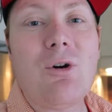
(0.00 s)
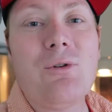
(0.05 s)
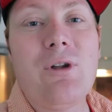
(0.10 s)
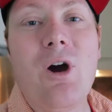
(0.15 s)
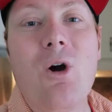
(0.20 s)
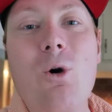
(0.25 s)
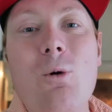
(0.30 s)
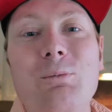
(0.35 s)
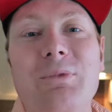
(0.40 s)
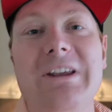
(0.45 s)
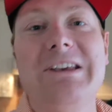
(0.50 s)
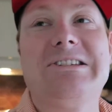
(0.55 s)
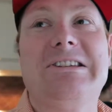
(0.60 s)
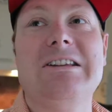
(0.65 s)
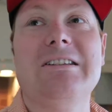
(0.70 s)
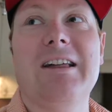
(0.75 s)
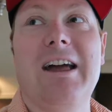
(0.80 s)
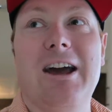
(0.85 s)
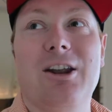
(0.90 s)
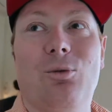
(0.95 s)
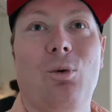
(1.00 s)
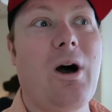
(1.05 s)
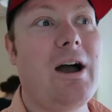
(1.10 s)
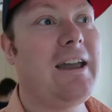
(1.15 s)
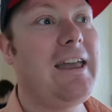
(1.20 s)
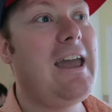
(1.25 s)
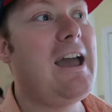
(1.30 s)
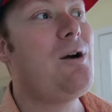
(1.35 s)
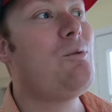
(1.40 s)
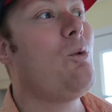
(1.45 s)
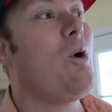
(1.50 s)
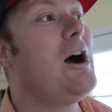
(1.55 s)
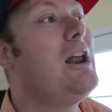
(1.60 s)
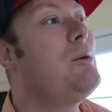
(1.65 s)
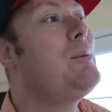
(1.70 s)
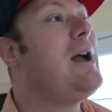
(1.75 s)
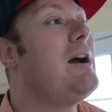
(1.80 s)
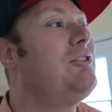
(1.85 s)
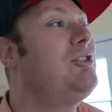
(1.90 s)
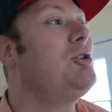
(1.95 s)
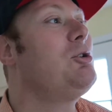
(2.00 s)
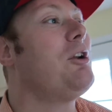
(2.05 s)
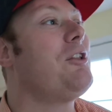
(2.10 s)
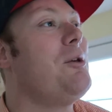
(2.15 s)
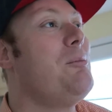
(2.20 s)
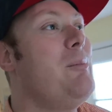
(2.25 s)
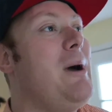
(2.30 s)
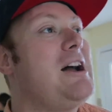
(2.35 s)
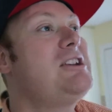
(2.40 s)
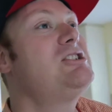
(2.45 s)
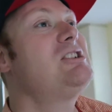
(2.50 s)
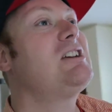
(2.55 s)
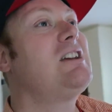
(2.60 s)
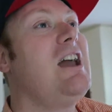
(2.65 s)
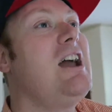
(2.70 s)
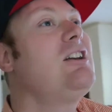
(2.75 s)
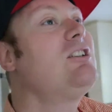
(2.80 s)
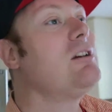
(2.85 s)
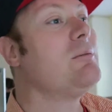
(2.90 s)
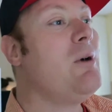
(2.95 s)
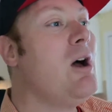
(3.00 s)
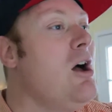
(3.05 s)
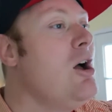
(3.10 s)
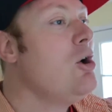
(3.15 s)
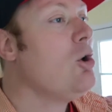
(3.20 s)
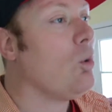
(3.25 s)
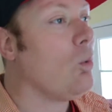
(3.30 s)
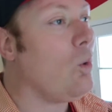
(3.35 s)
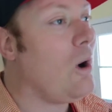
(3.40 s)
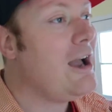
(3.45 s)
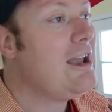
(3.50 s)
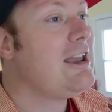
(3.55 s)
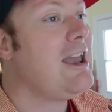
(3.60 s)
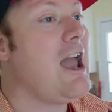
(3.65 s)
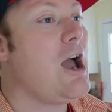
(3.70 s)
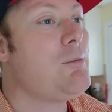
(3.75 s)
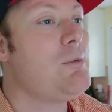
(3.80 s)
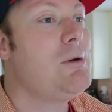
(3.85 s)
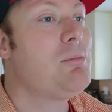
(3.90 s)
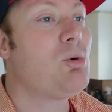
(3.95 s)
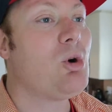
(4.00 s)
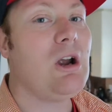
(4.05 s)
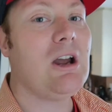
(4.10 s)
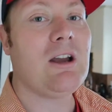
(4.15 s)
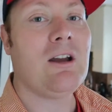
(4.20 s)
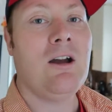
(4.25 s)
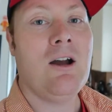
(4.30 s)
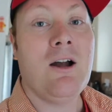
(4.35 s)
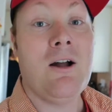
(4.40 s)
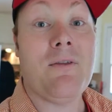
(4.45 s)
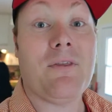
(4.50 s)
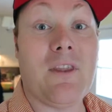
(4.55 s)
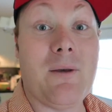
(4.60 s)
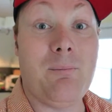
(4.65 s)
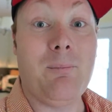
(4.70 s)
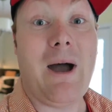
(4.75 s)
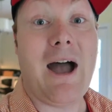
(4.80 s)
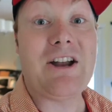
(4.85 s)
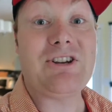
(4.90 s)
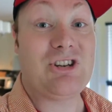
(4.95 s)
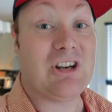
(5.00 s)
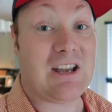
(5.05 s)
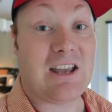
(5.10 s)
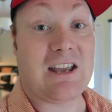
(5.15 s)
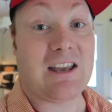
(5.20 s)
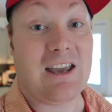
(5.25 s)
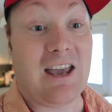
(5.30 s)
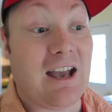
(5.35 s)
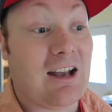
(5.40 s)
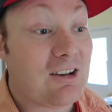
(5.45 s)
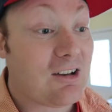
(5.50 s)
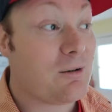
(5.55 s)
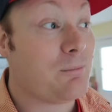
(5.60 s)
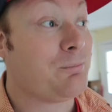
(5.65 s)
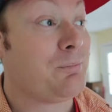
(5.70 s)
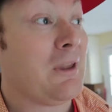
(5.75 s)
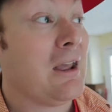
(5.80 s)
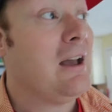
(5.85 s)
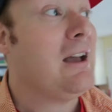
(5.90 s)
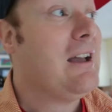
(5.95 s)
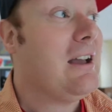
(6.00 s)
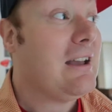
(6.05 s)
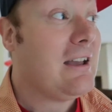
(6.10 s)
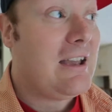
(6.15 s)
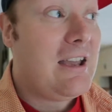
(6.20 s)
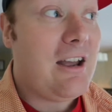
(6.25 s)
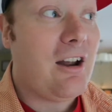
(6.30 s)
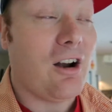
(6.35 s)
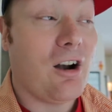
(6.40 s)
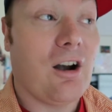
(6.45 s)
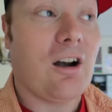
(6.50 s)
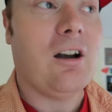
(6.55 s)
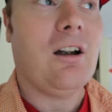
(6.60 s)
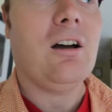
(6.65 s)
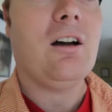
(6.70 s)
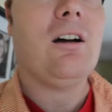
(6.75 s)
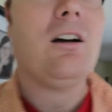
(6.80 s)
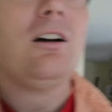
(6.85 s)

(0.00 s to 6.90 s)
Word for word: own home Disneyland. Why can't, why do we have to go to the Magic Kingdom? Why can't we bring the Magic Kingdom here